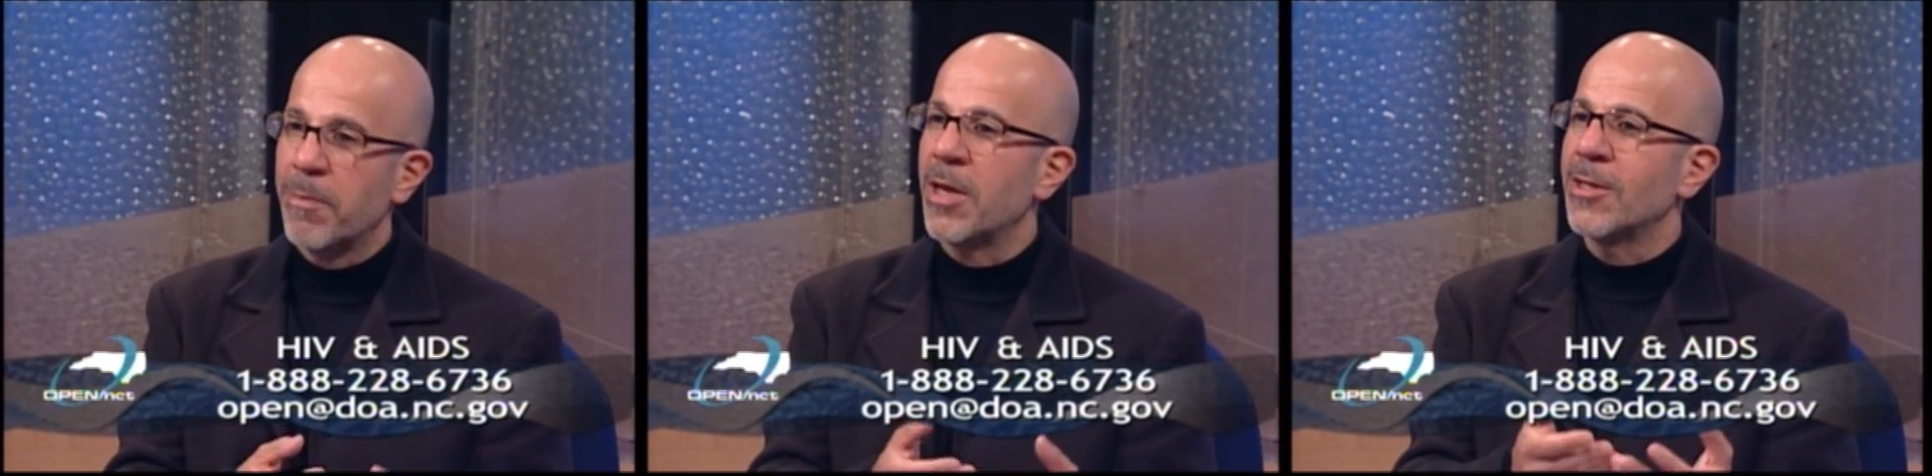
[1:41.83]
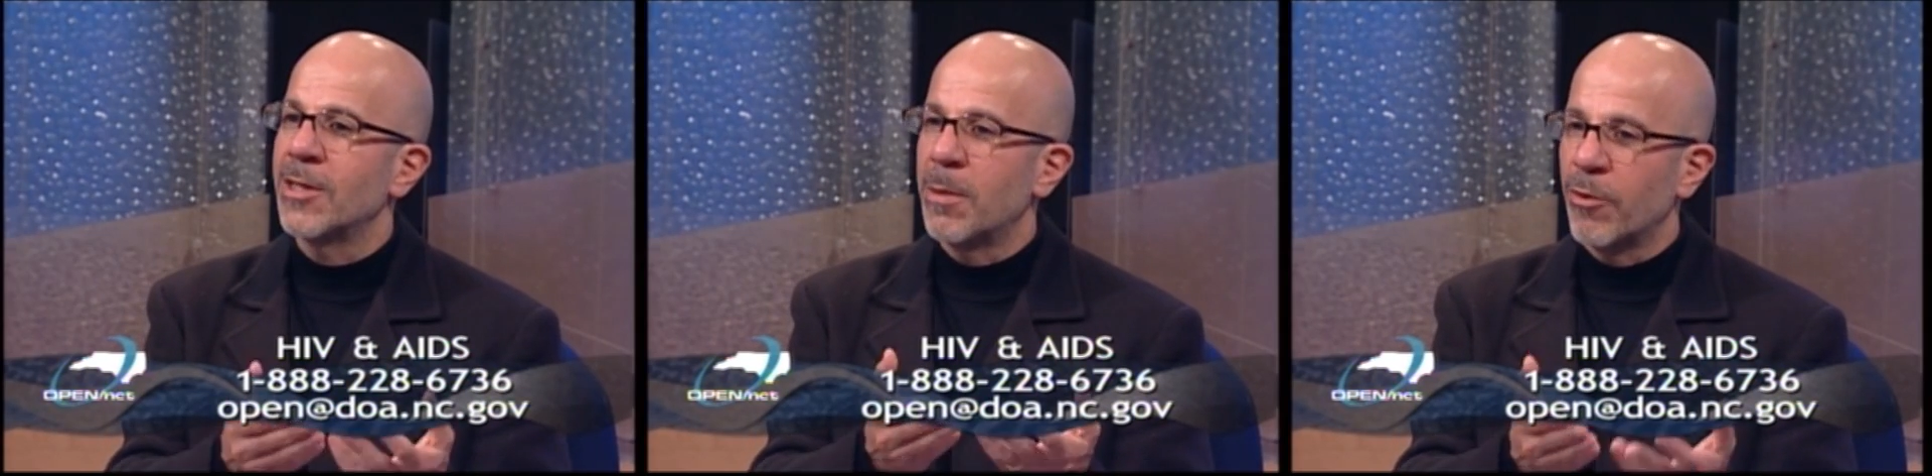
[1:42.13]

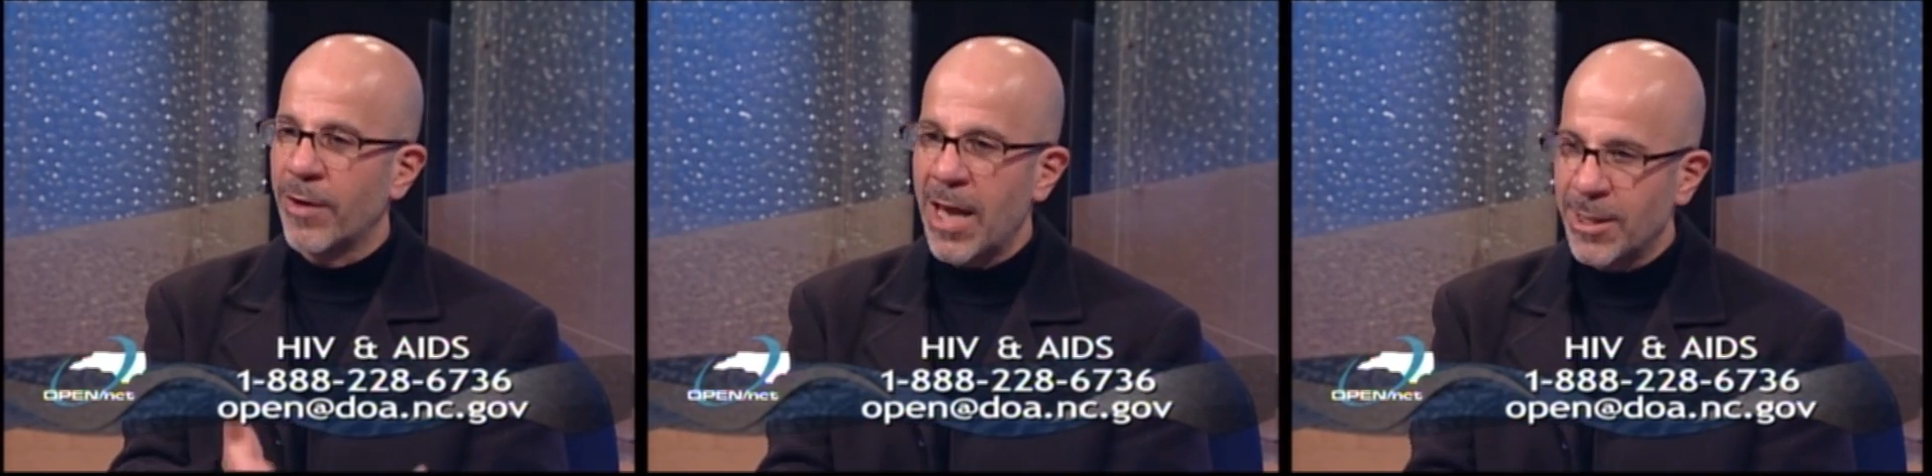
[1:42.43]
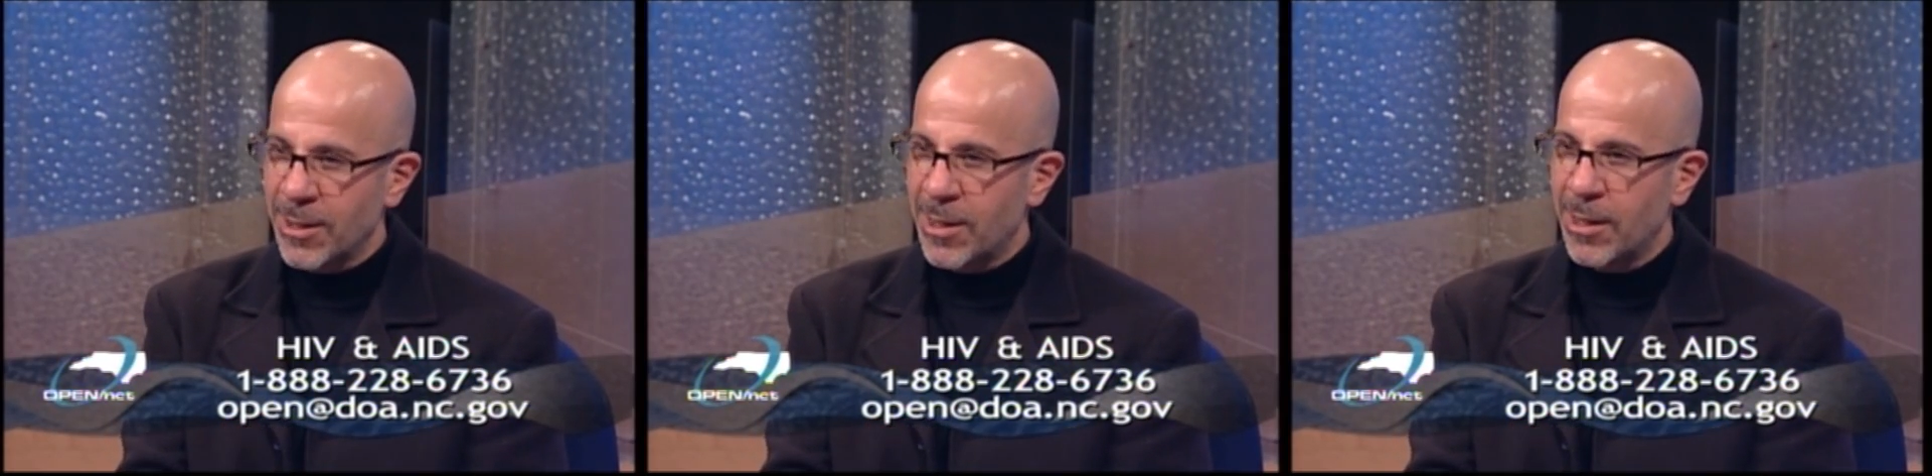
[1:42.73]
because the number of
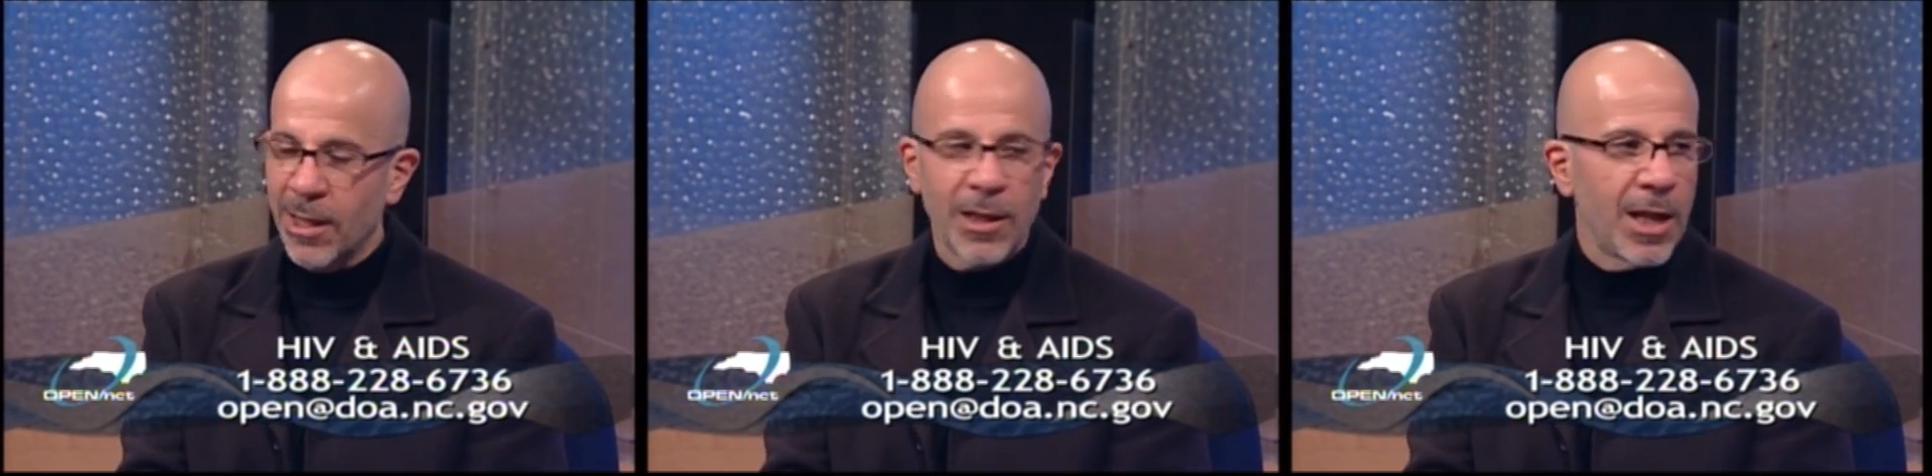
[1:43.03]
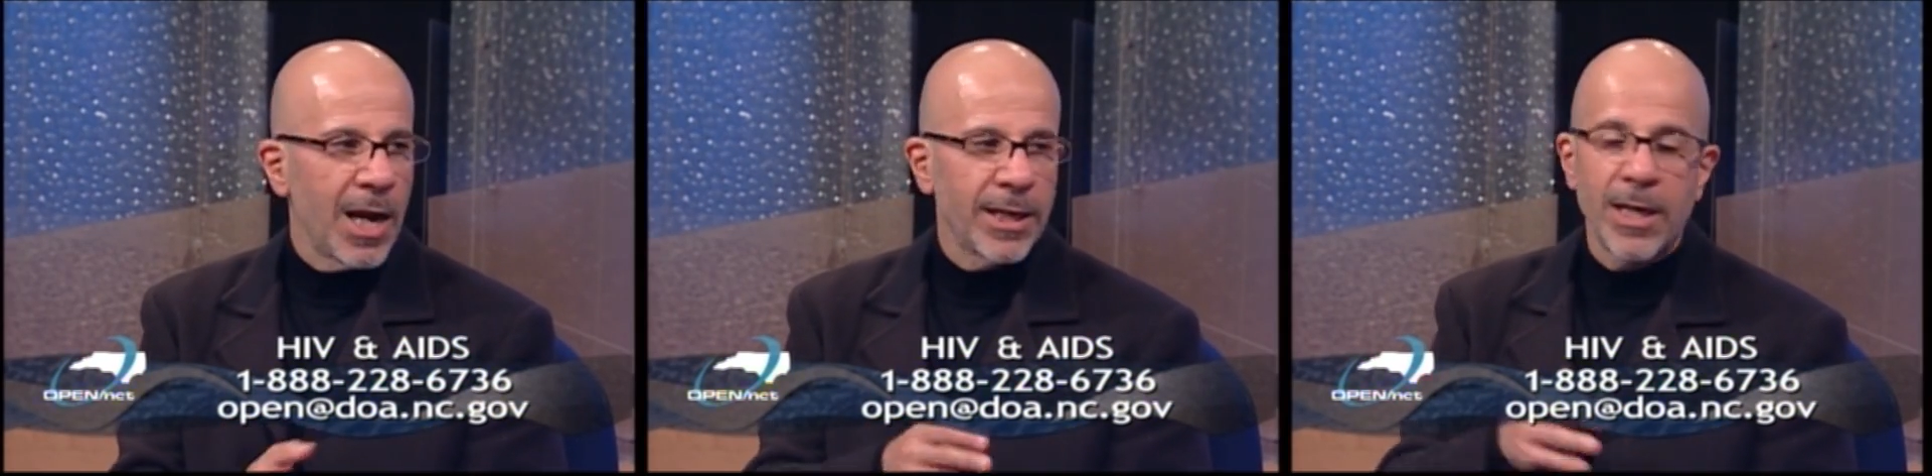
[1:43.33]
cases had
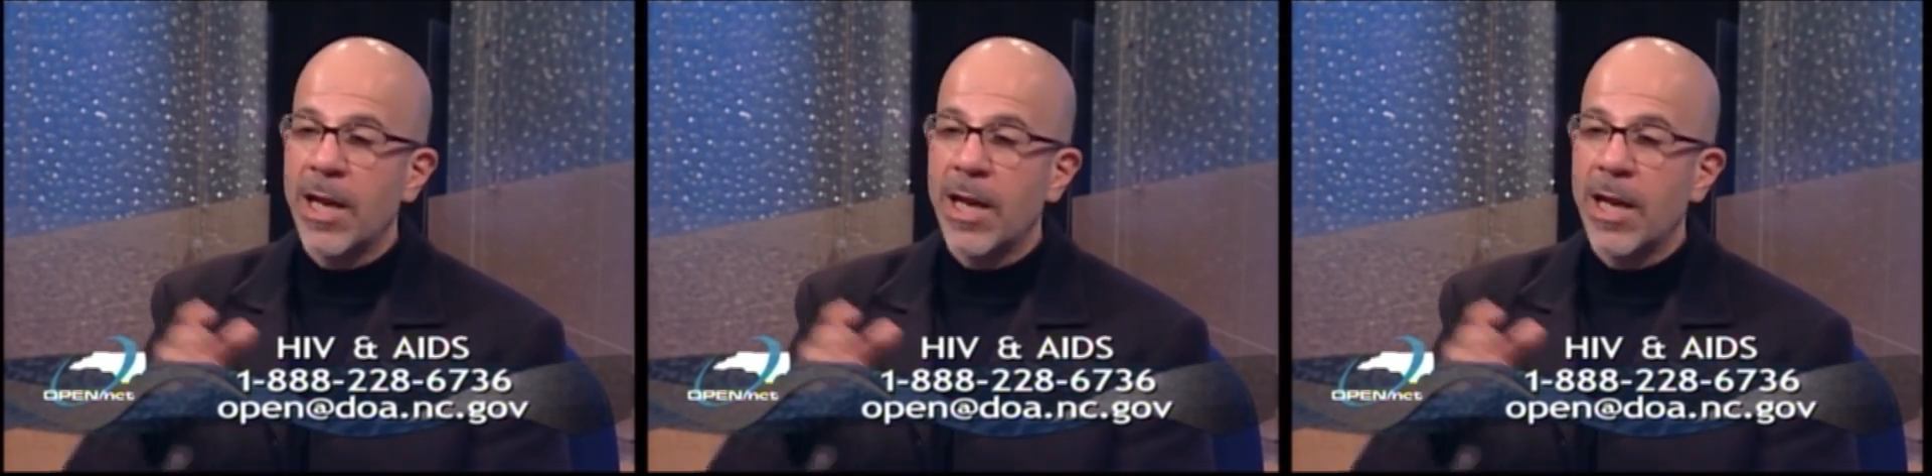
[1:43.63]
declined and